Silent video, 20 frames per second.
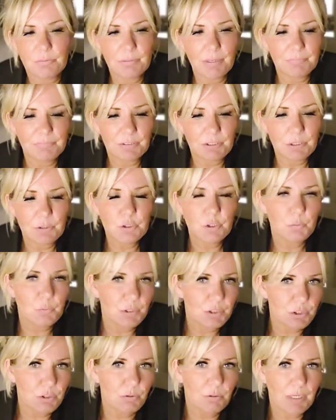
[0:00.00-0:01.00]
revolution,
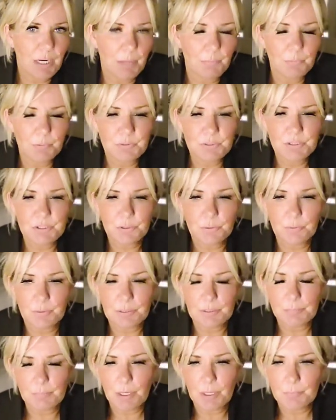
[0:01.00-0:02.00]
which I'll come on to
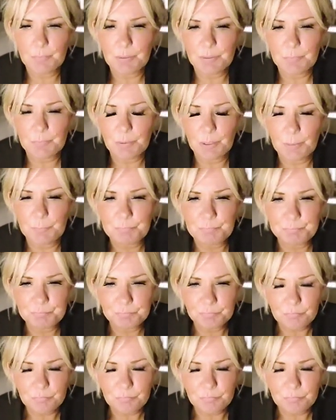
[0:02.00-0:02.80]
in a moment, but